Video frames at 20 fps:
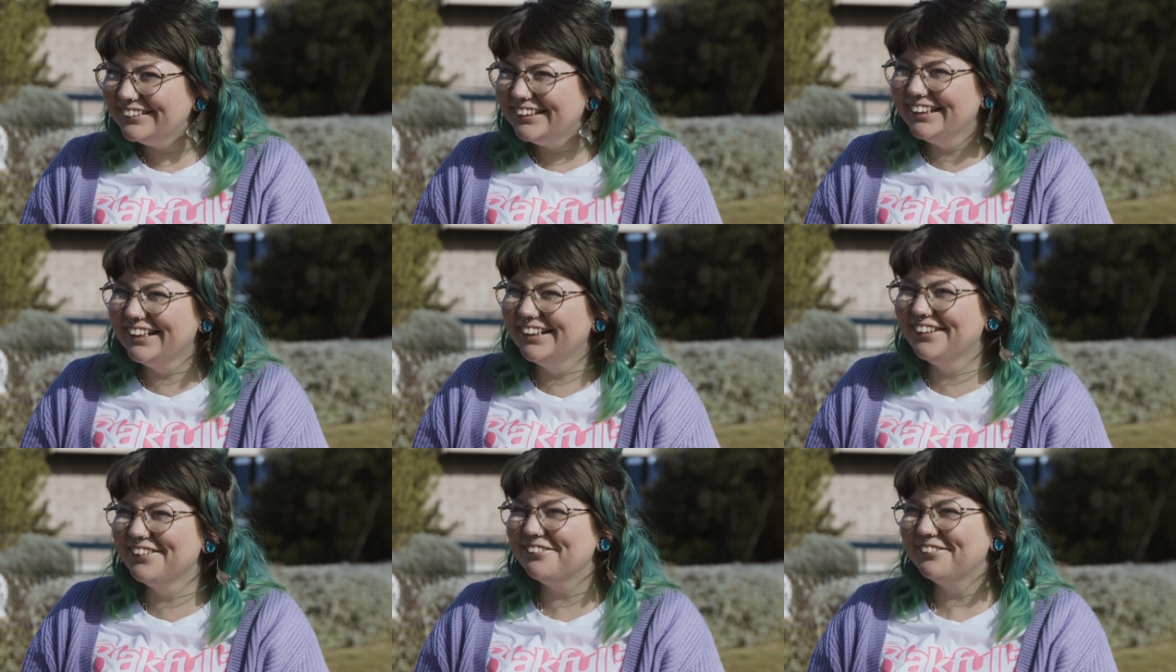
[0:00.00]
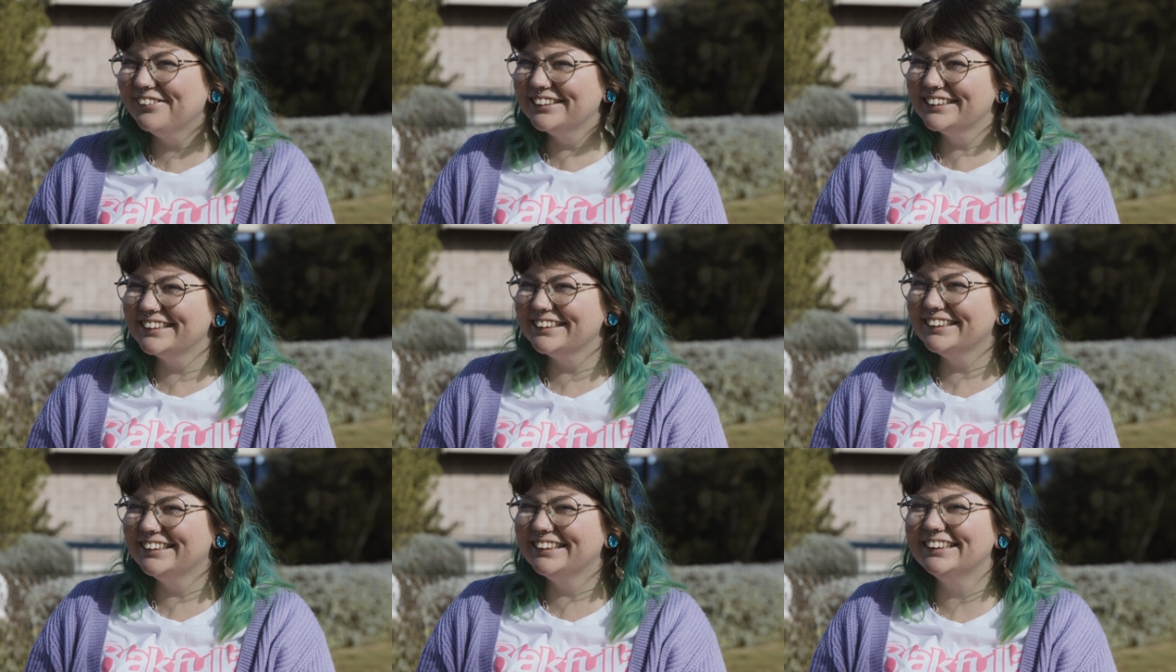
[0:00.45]
It
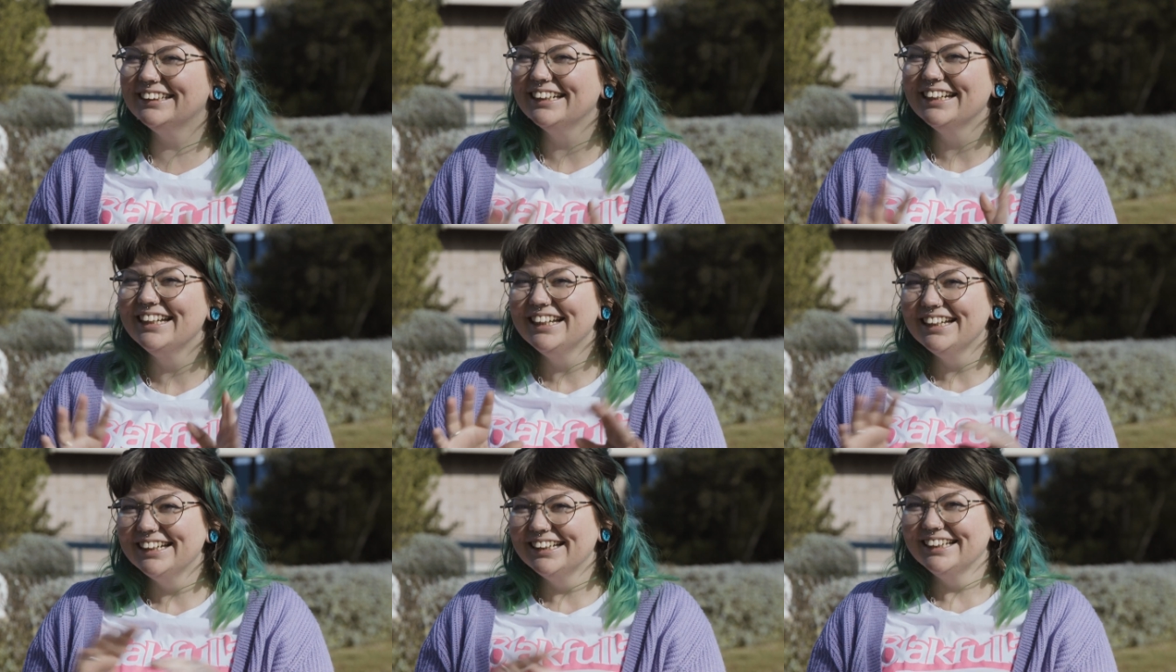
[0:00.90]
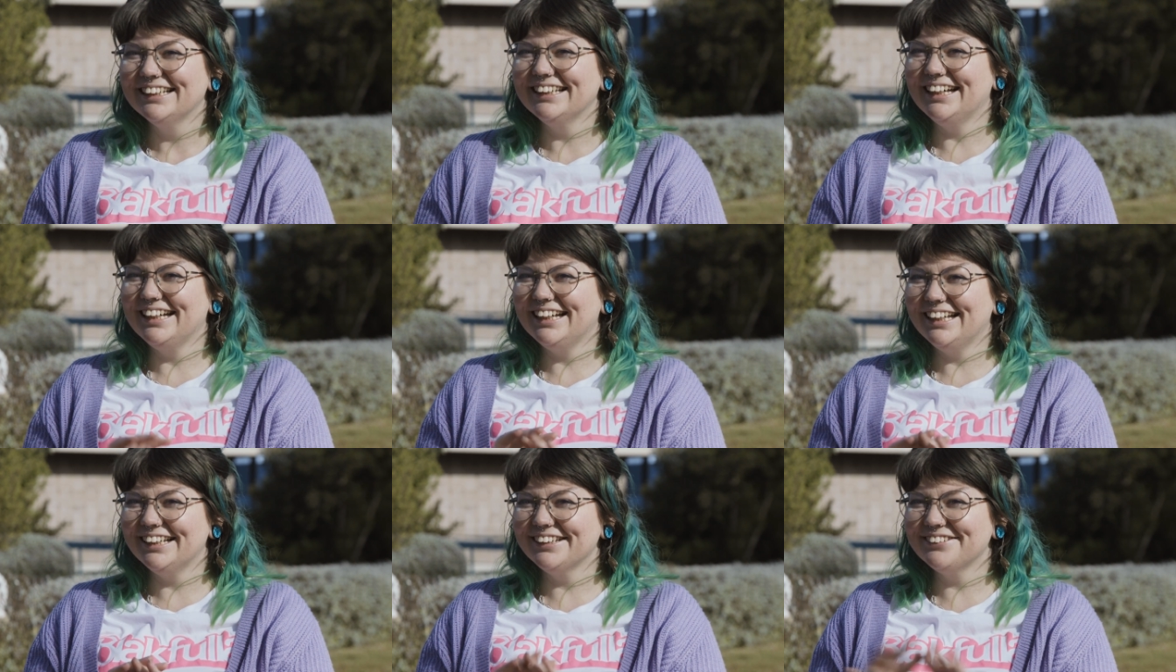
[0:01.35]
wasn't
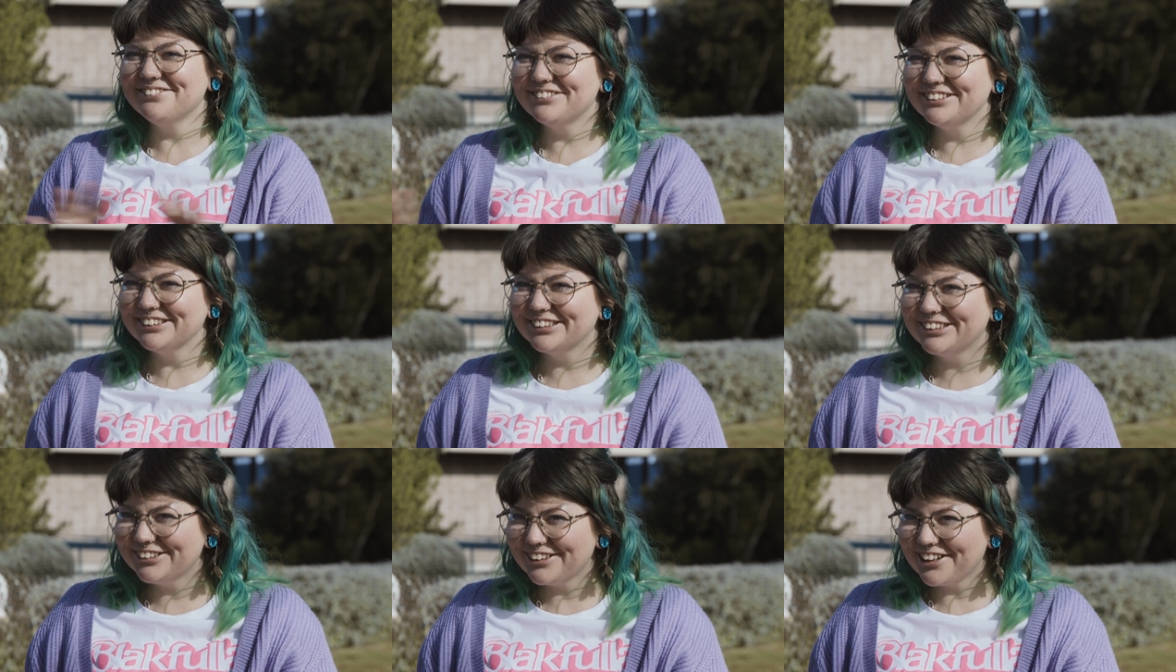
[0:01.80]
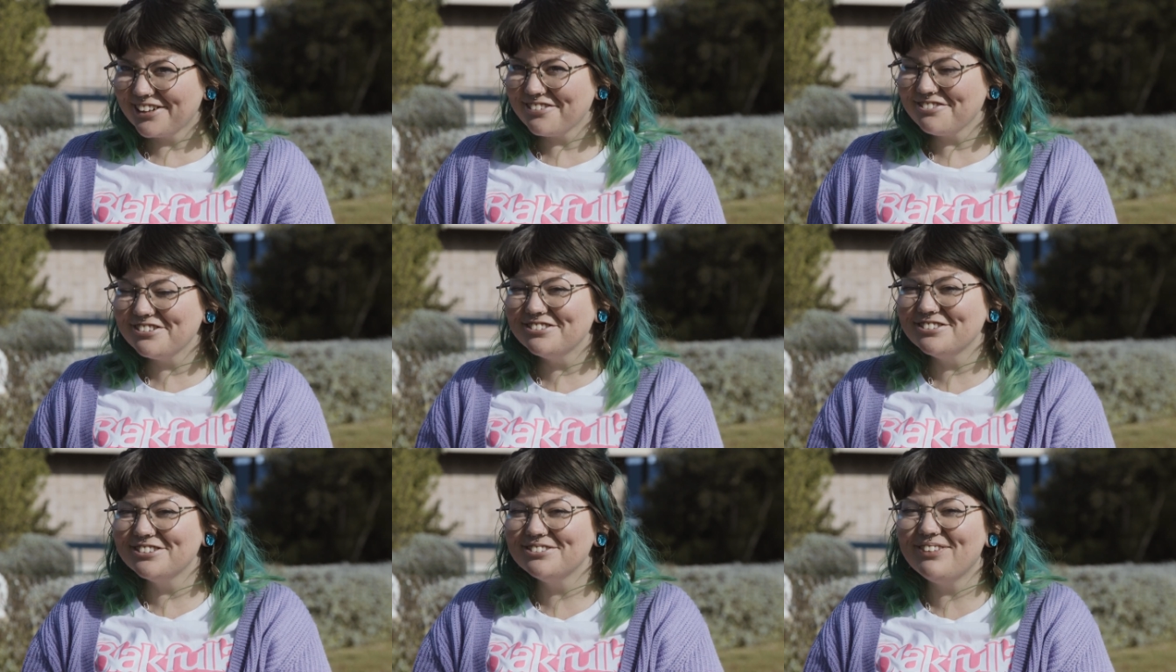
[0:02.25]
the most
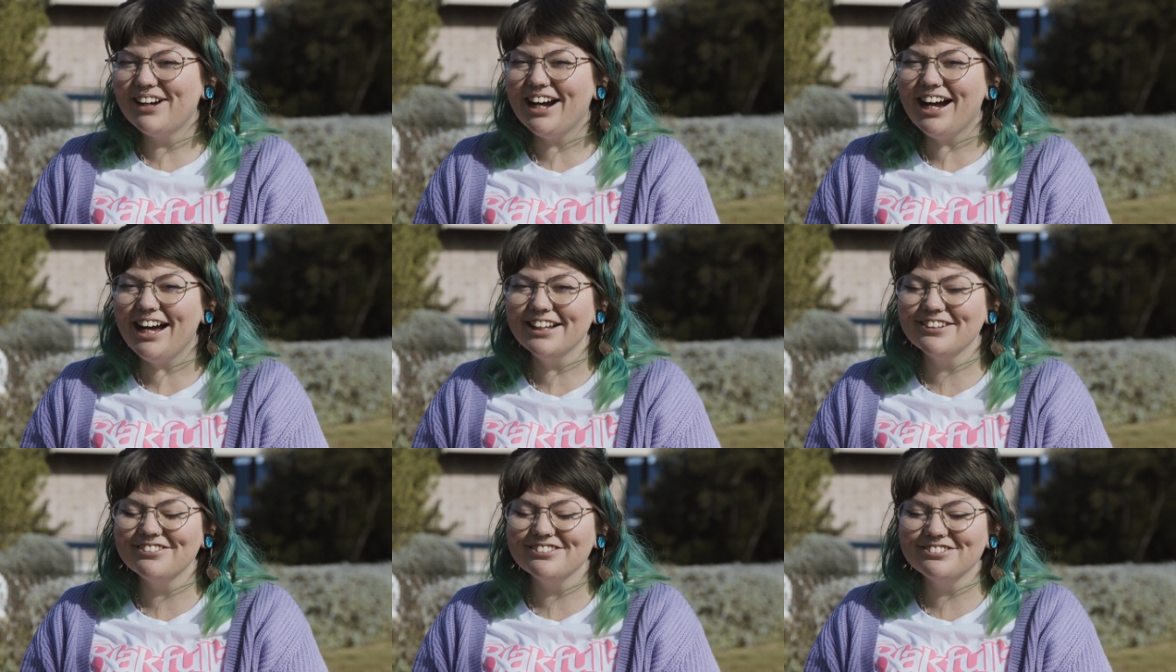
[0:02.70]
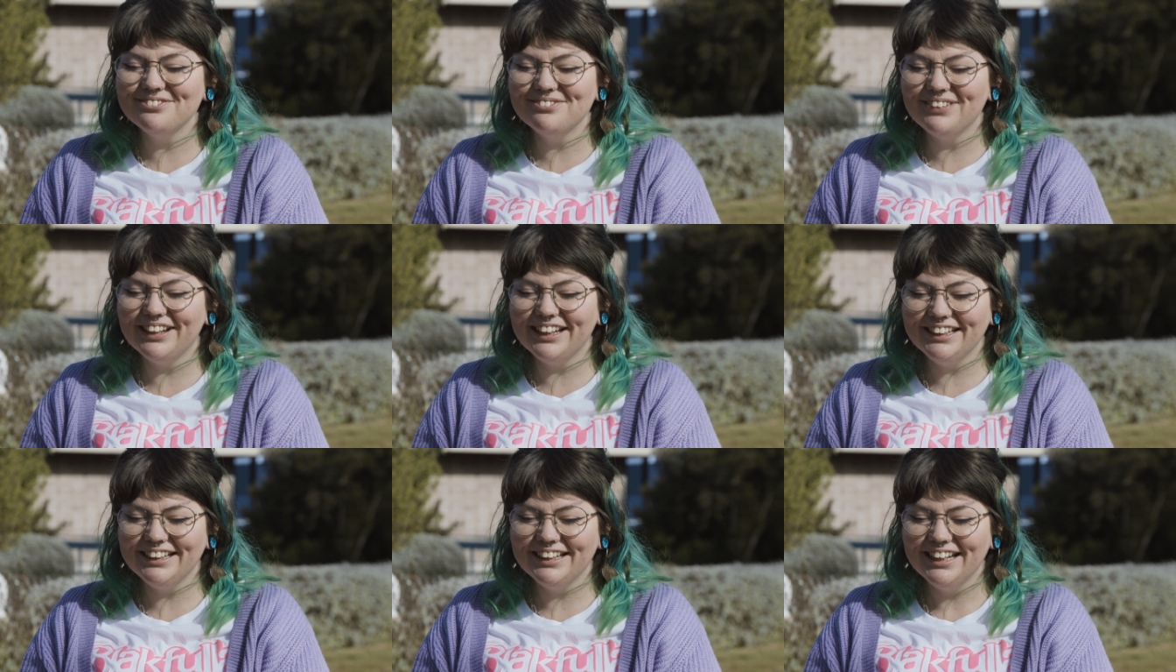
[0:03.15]
straightforward path for
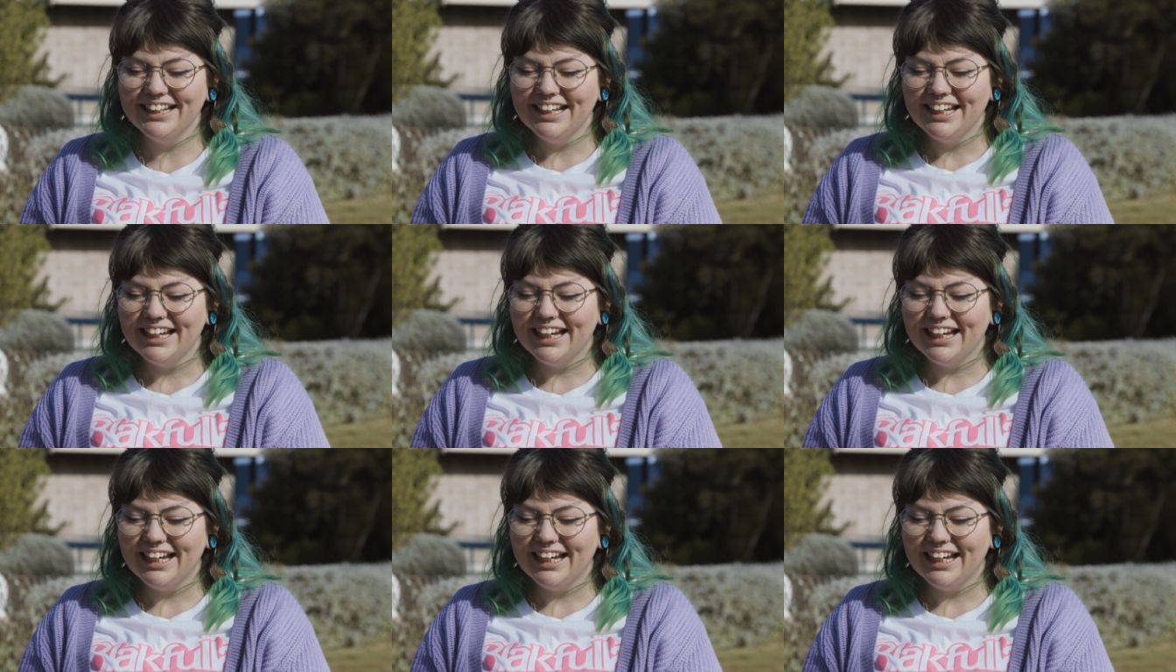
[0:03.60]
me,